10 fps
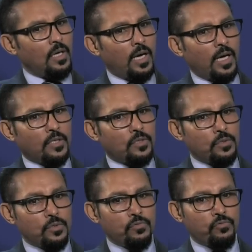uh,
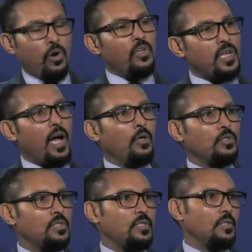to voice
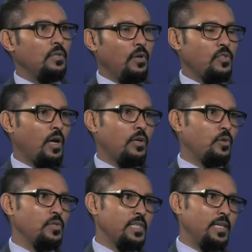out also our
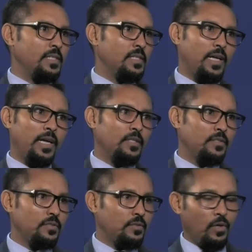concerns
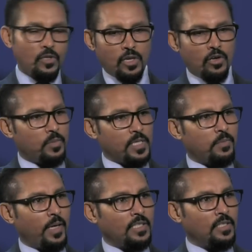and also our
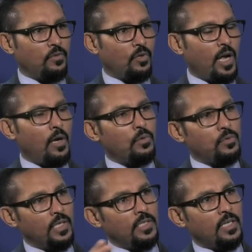perspective on how
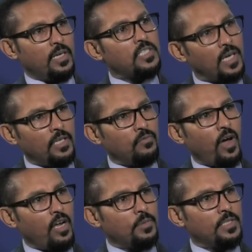the international
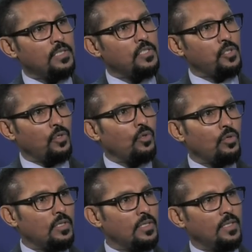environment should
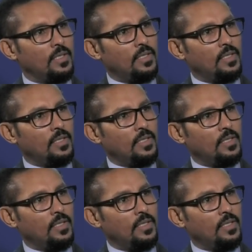look.